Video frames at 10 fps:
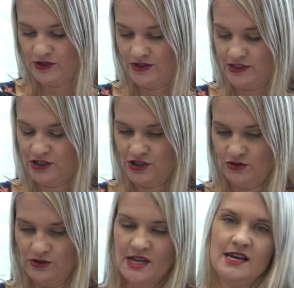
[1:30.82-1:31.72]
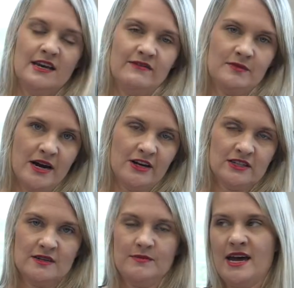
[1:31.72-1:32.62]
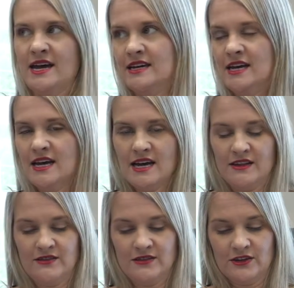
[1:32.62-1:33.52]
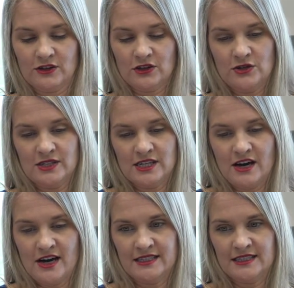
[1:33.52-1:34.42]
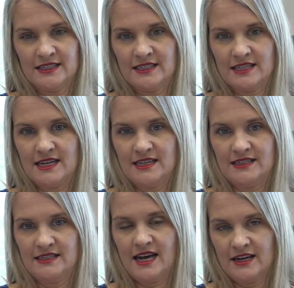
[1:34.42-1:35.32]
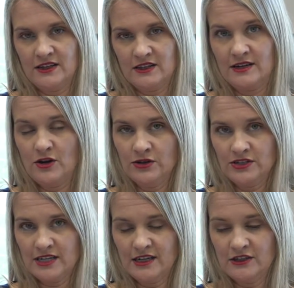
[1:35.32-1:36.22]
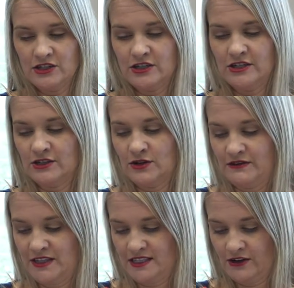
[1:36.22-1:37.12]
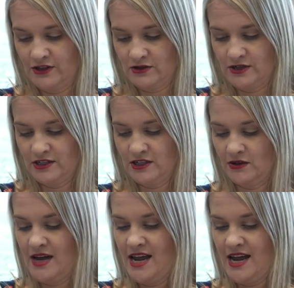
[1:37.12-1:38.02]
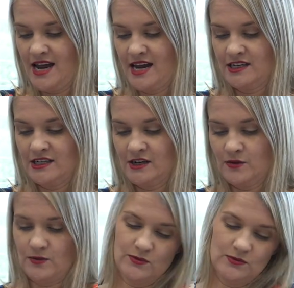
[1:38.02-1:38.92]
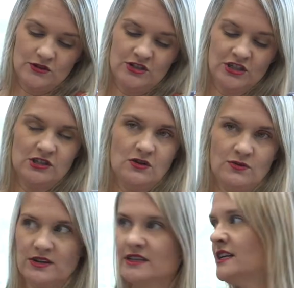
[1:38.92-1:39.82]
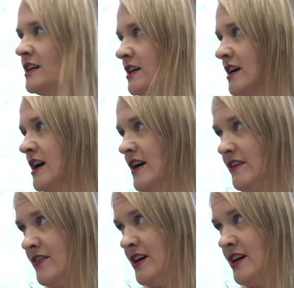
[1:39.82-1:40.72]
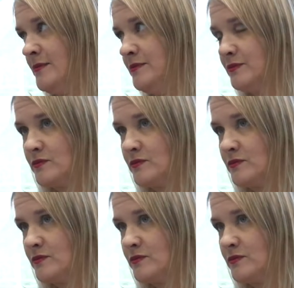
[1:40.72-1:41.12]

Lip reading: you get to choose. The buyer is going to pay the closing costs and title and owner's title insurance, or if the seller is going to. And just so we're clear, the